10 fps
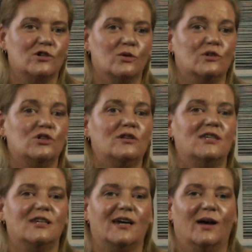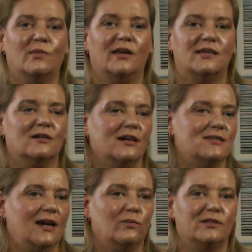So as soon as he'd come in, I said, okay,
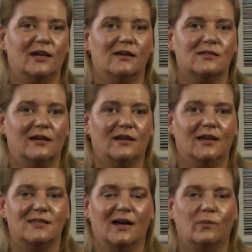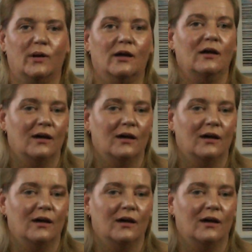Dad, what day is it? He'd tell me.